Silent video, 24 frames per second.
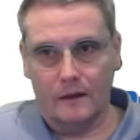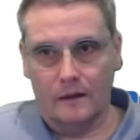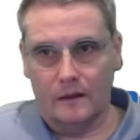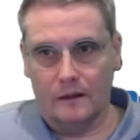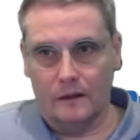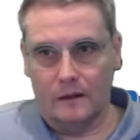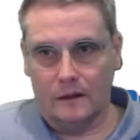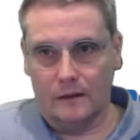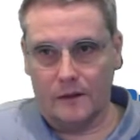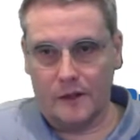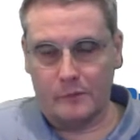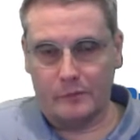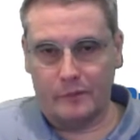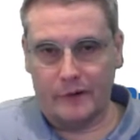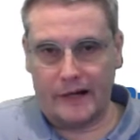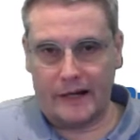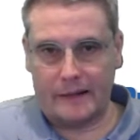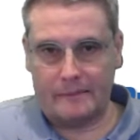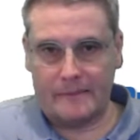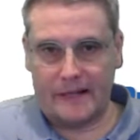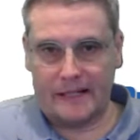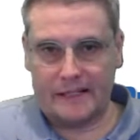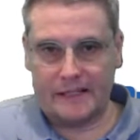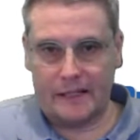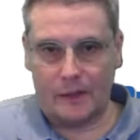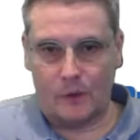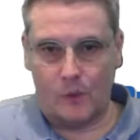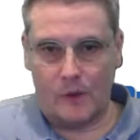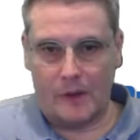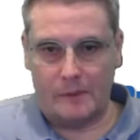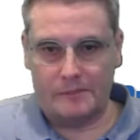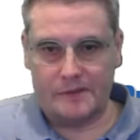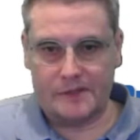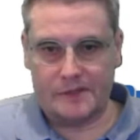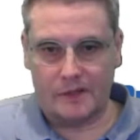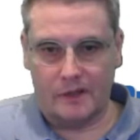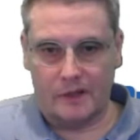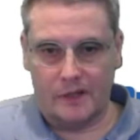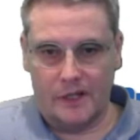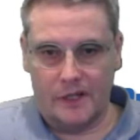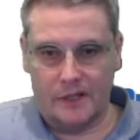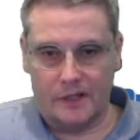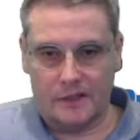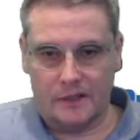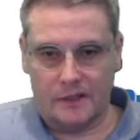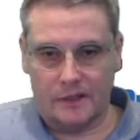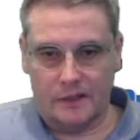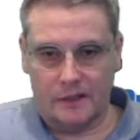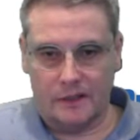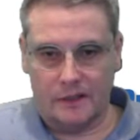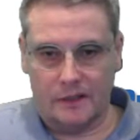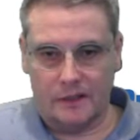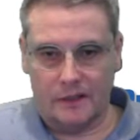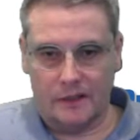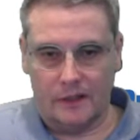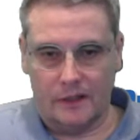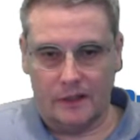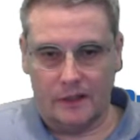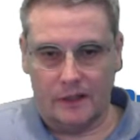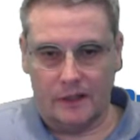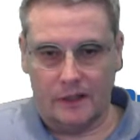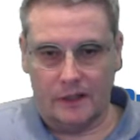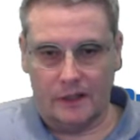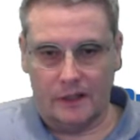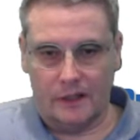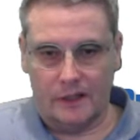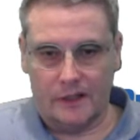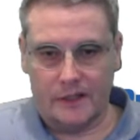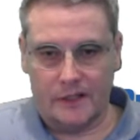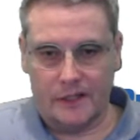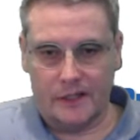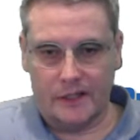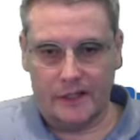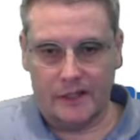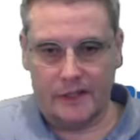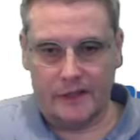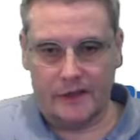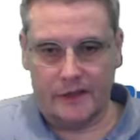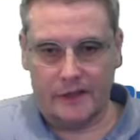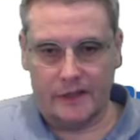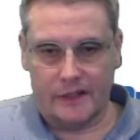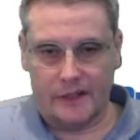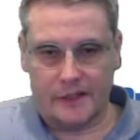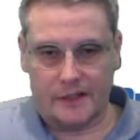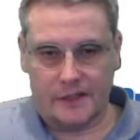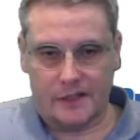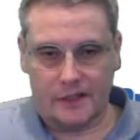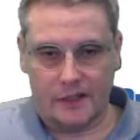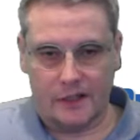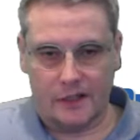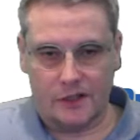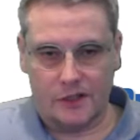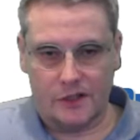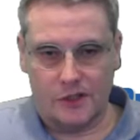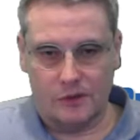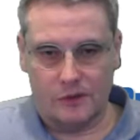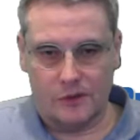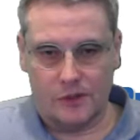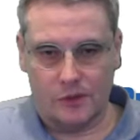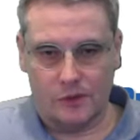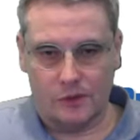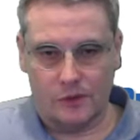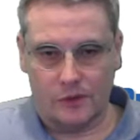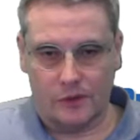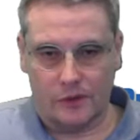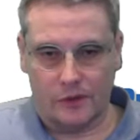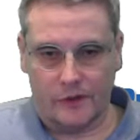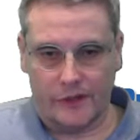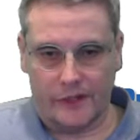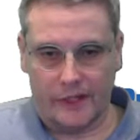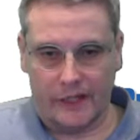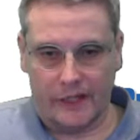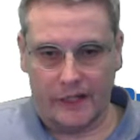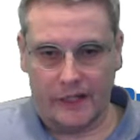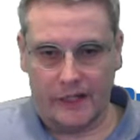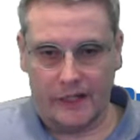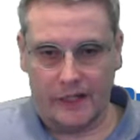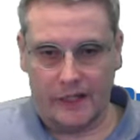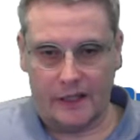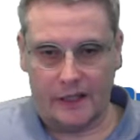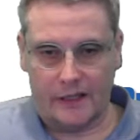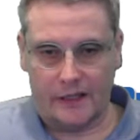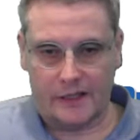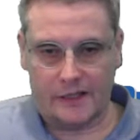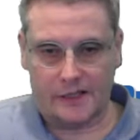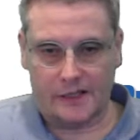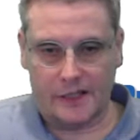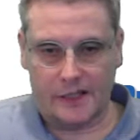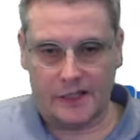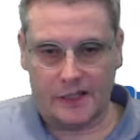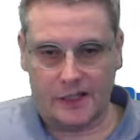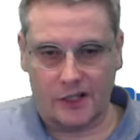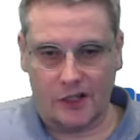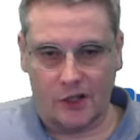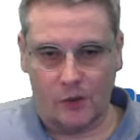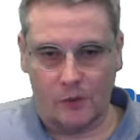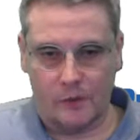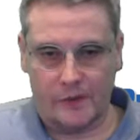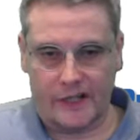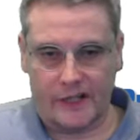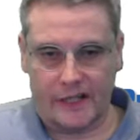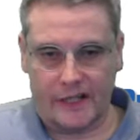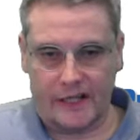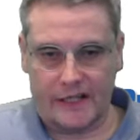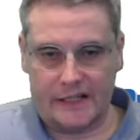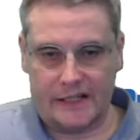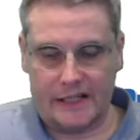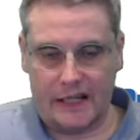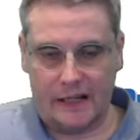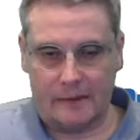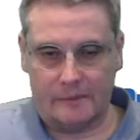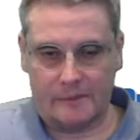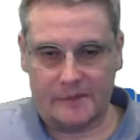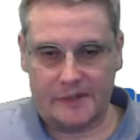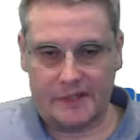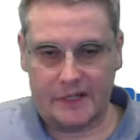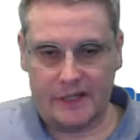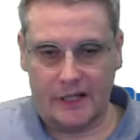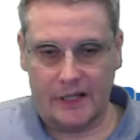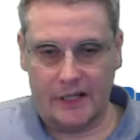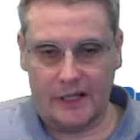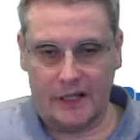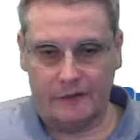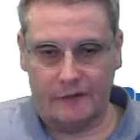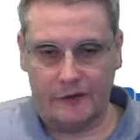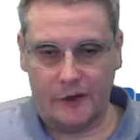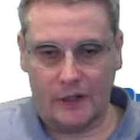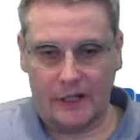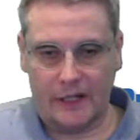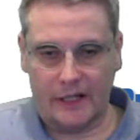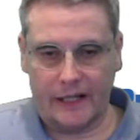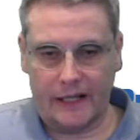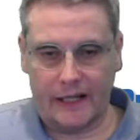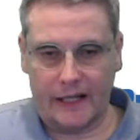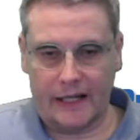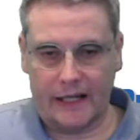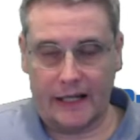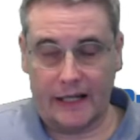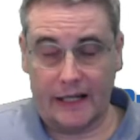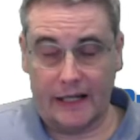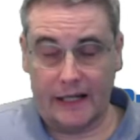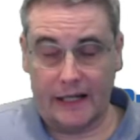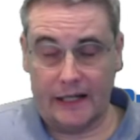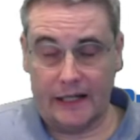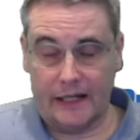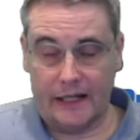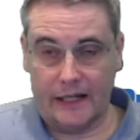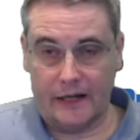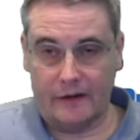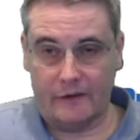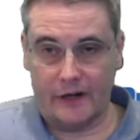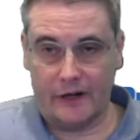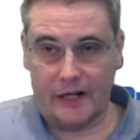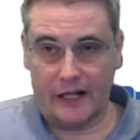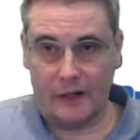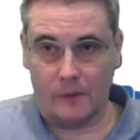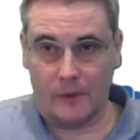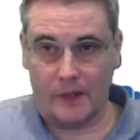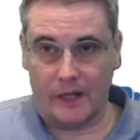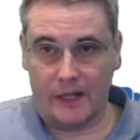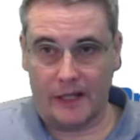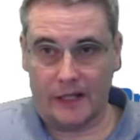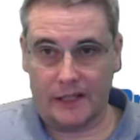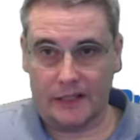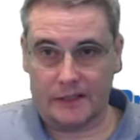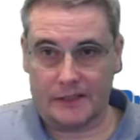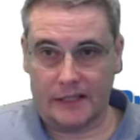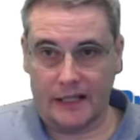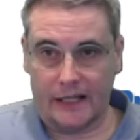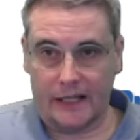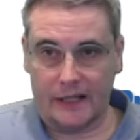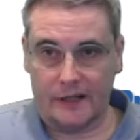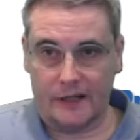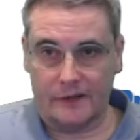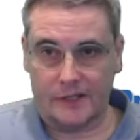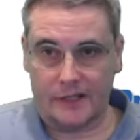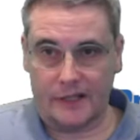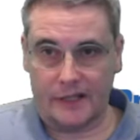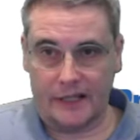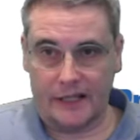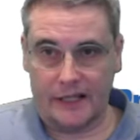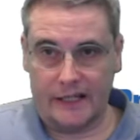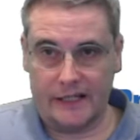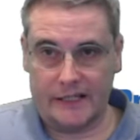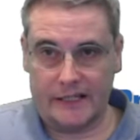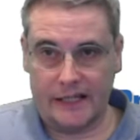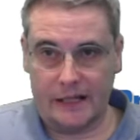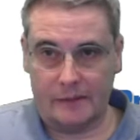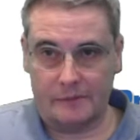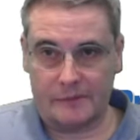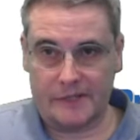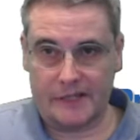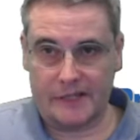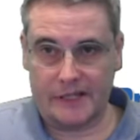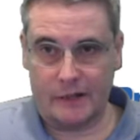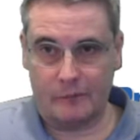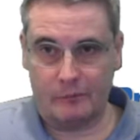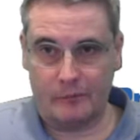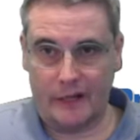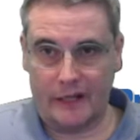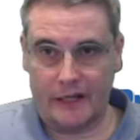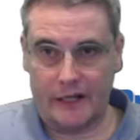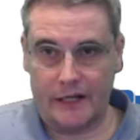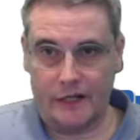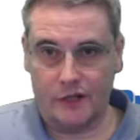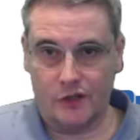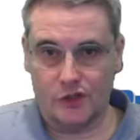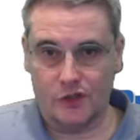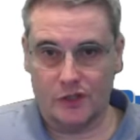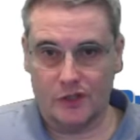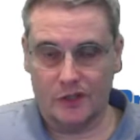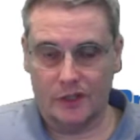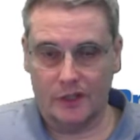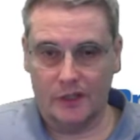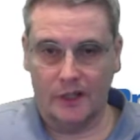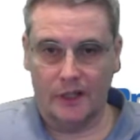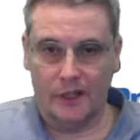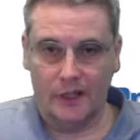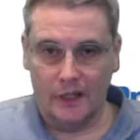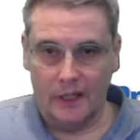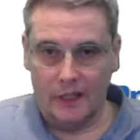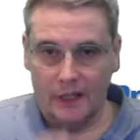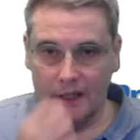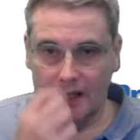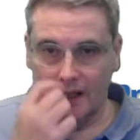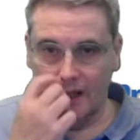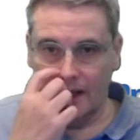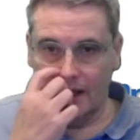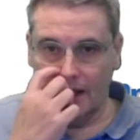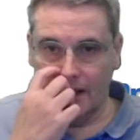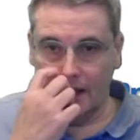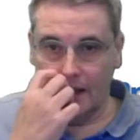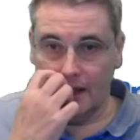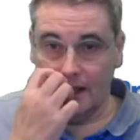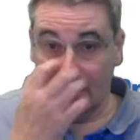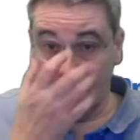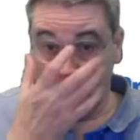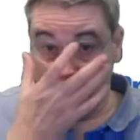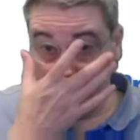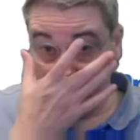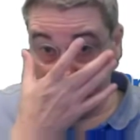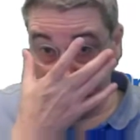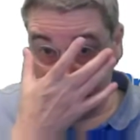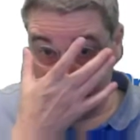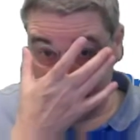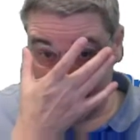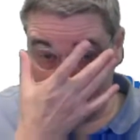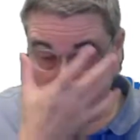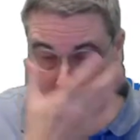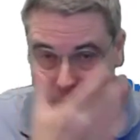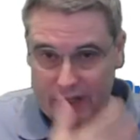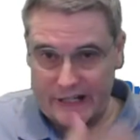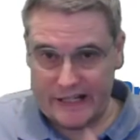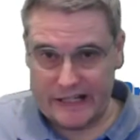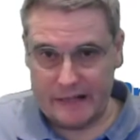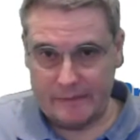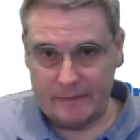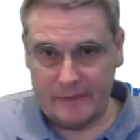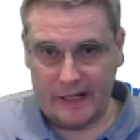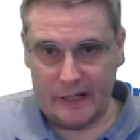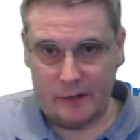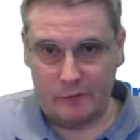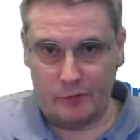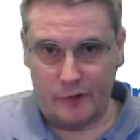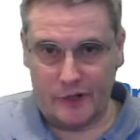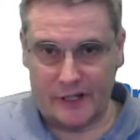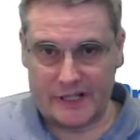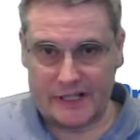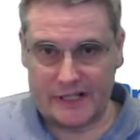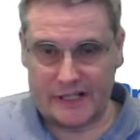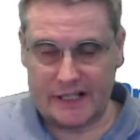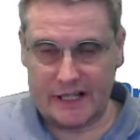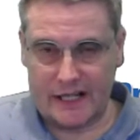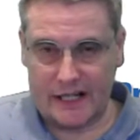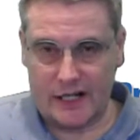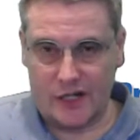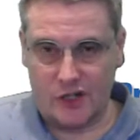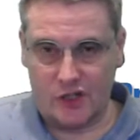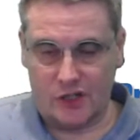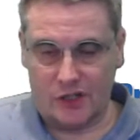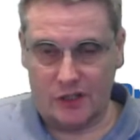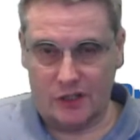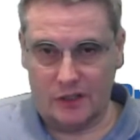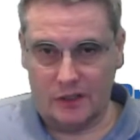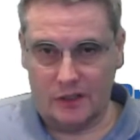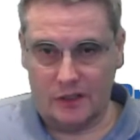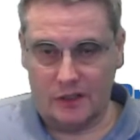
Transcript: on the Pragmatic website, underneath this tutorial thing here, there's the Start with the ETMC. If you click in here anywhere, it'll take you to the ETMC page. There's a 20-minute presentation,